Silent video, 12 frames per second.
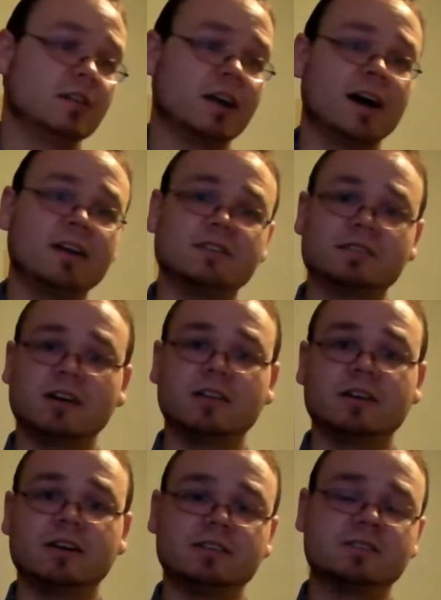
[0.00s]
God is
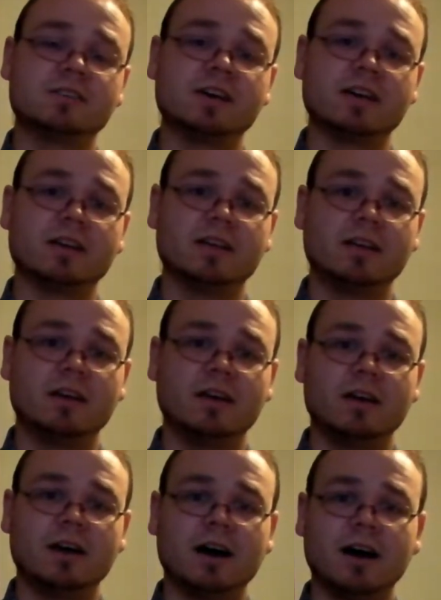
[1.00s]
telling us that
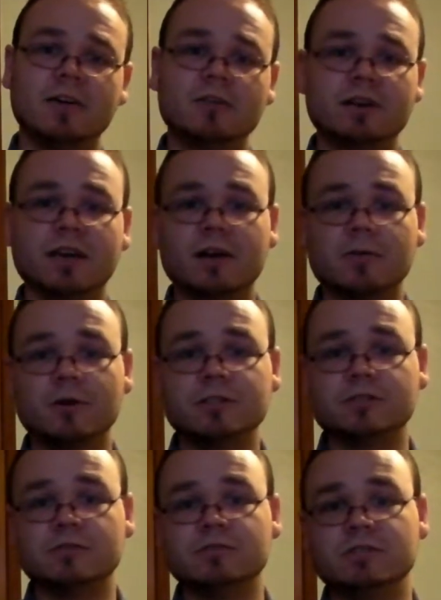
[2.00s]
I don't care
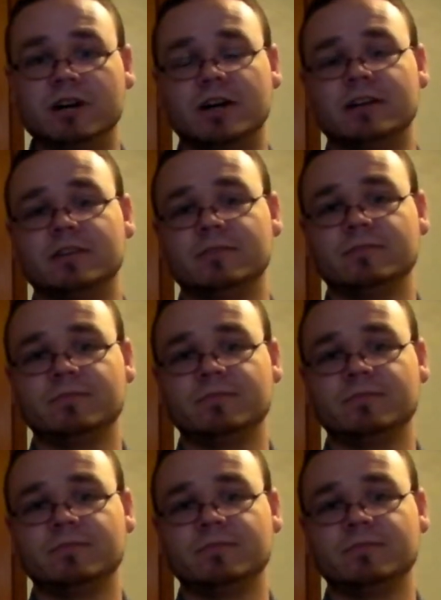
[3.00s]
what you've done.